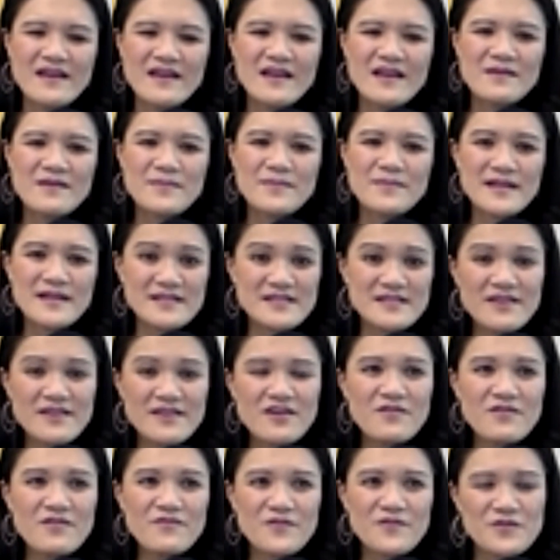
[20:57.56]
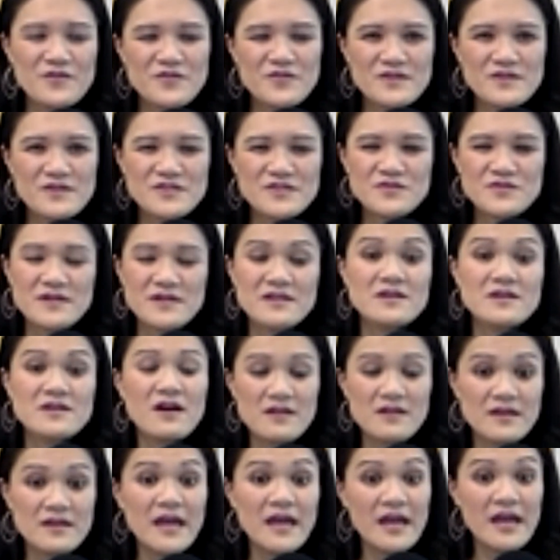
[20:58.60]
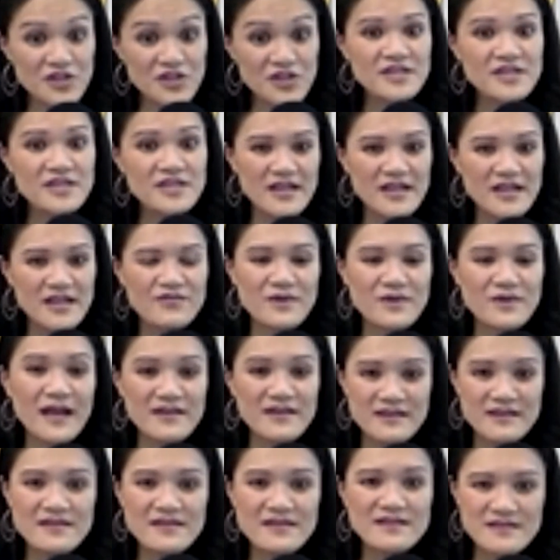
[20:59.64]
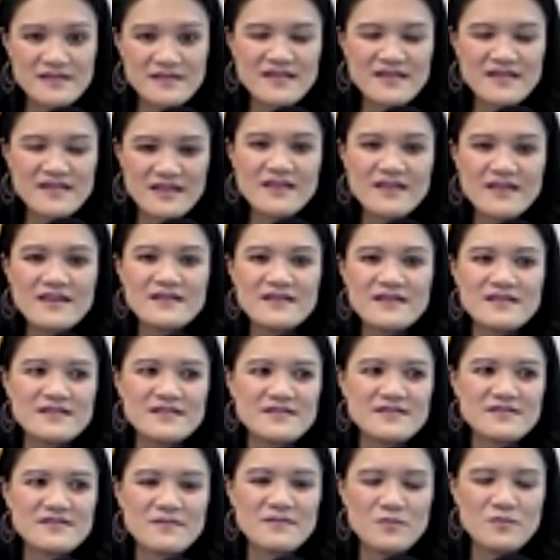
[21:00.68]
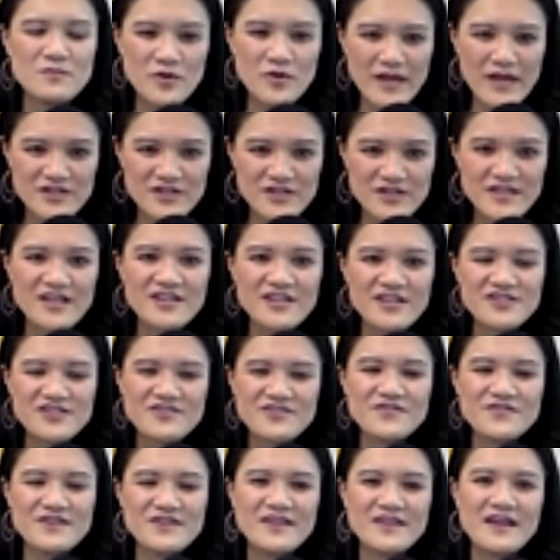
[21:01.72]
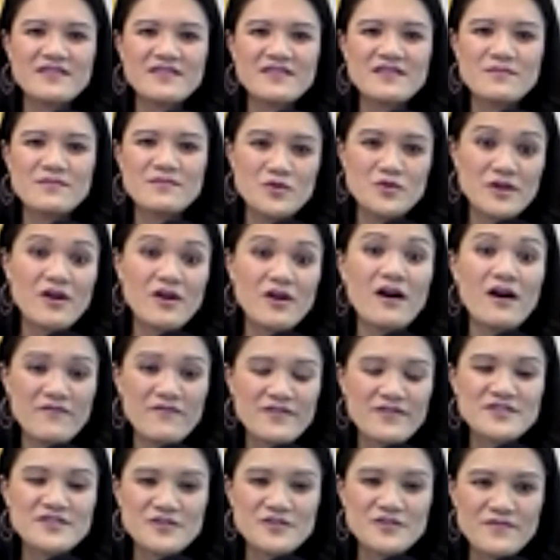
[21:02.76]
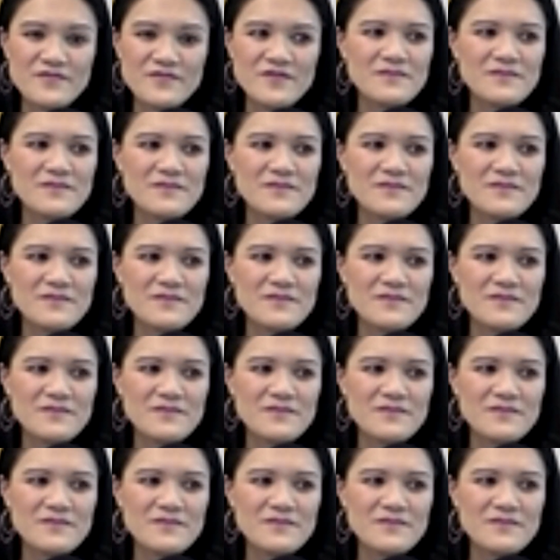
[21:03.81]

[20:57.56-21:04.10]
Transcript: But as I got further into it and got educated, right? I think that's the key is the more education you get, the more confidence you feel.